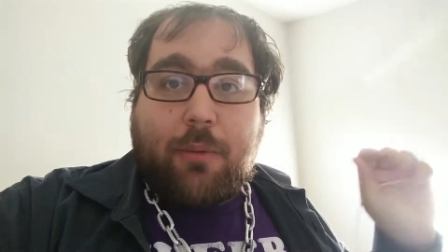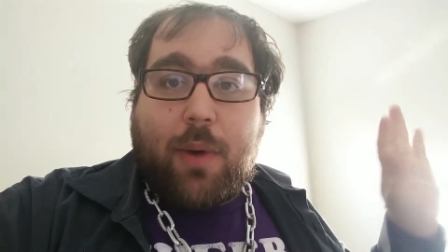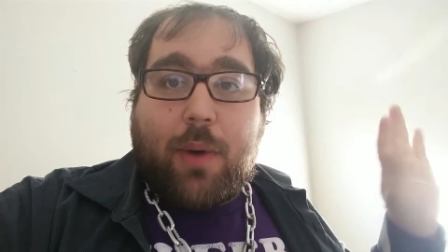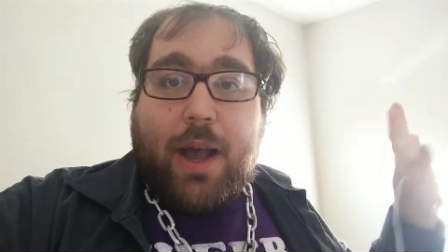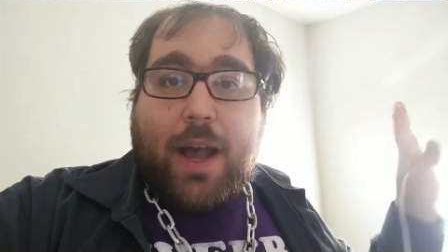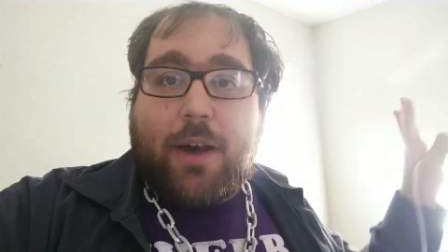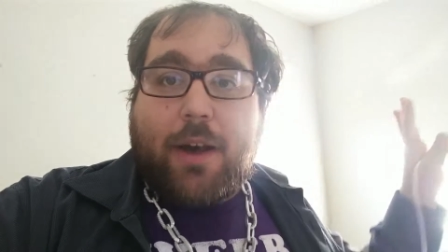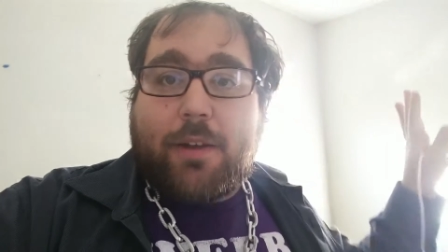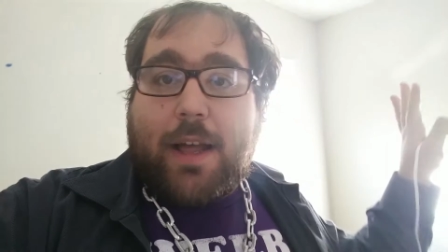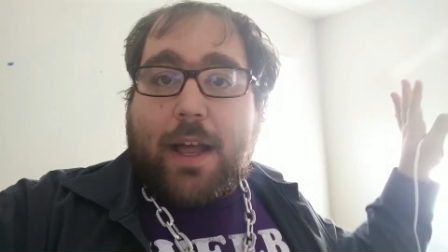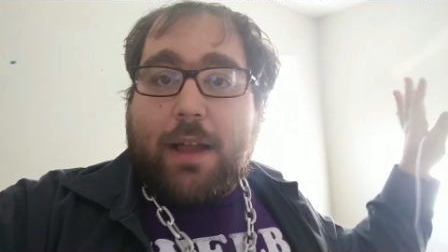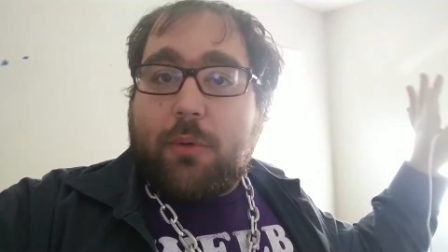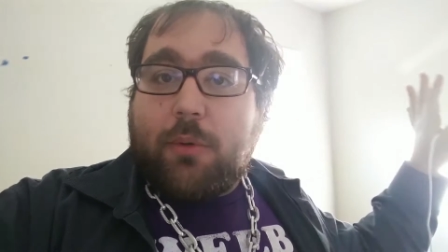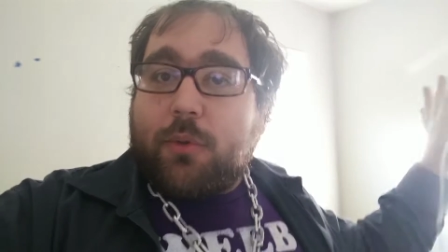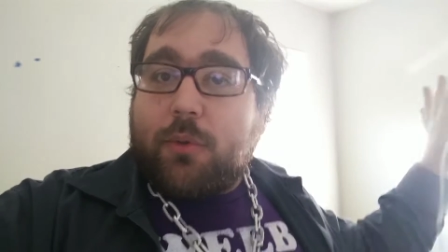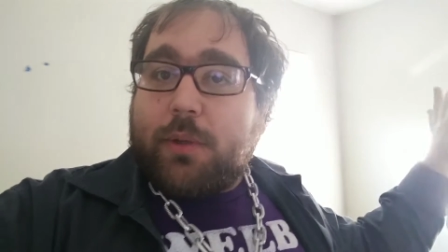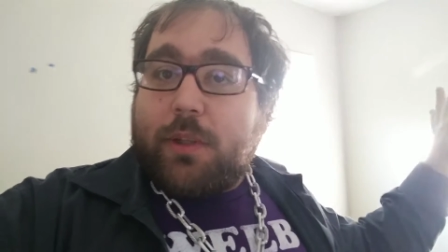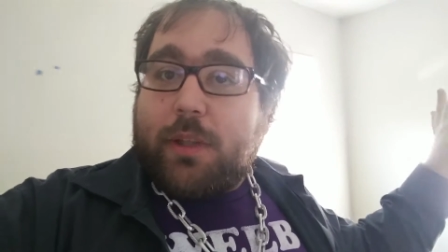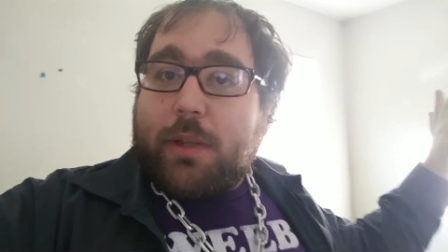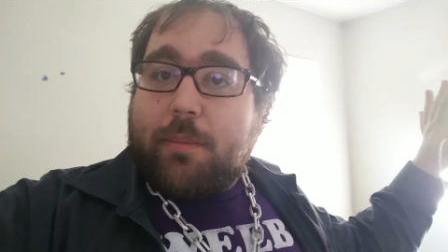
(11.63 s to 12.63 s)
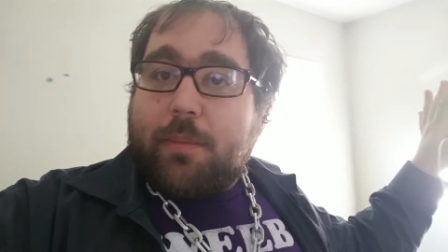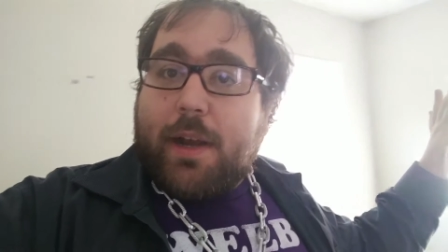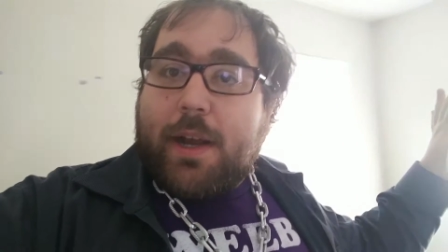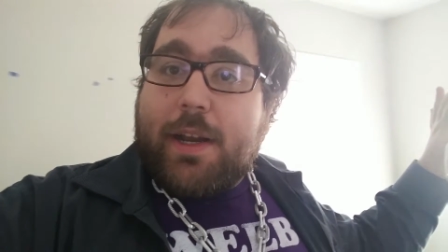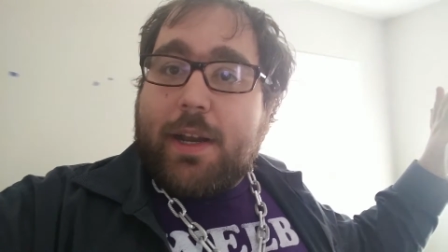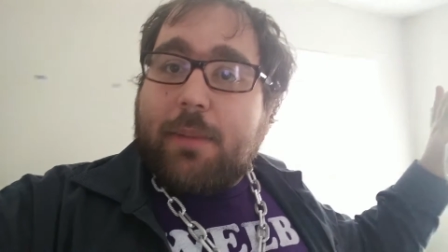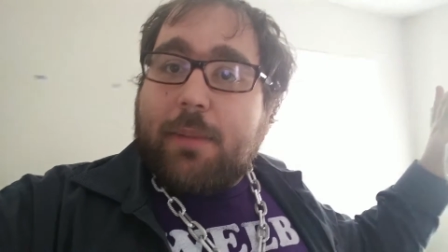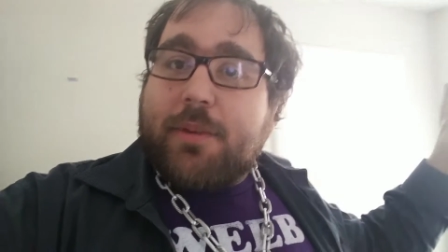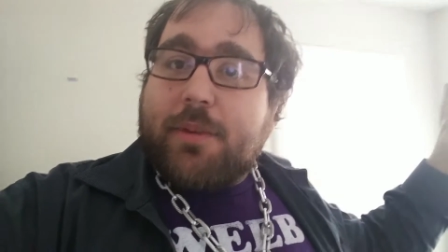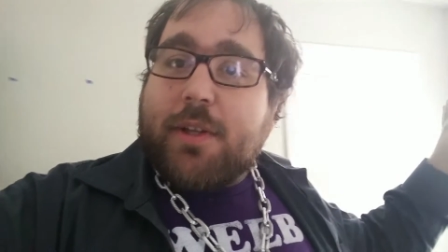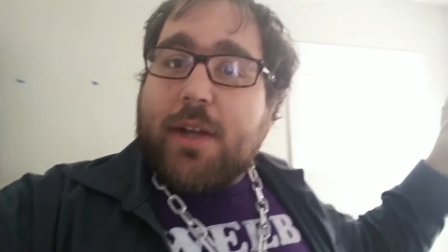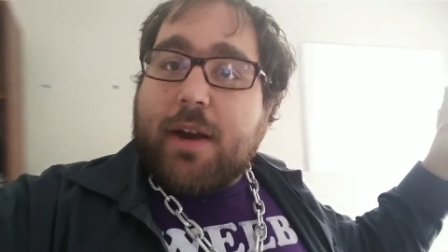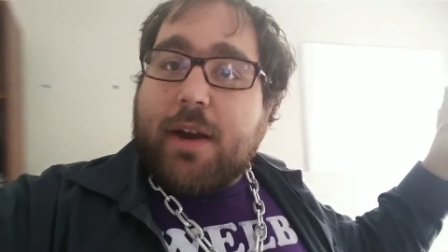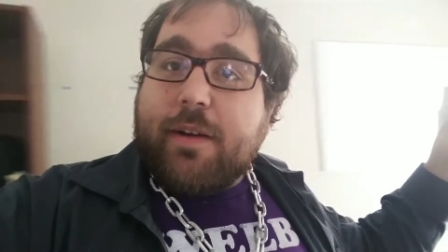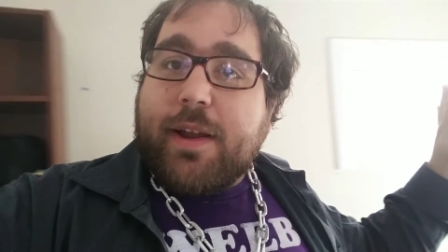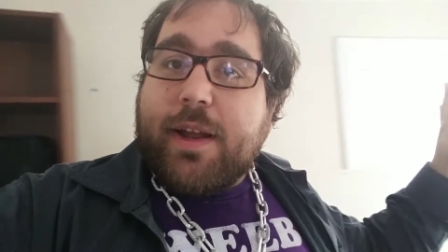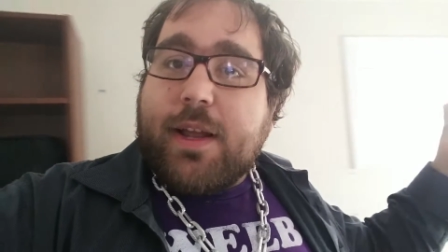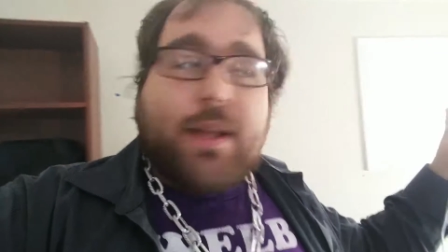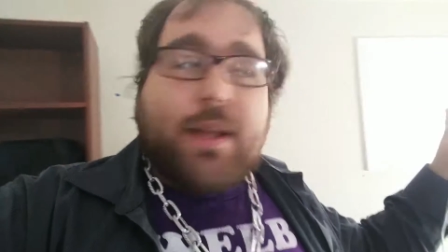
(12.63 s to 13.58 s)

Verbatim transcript: Wow, that was really bright. I'm sorry.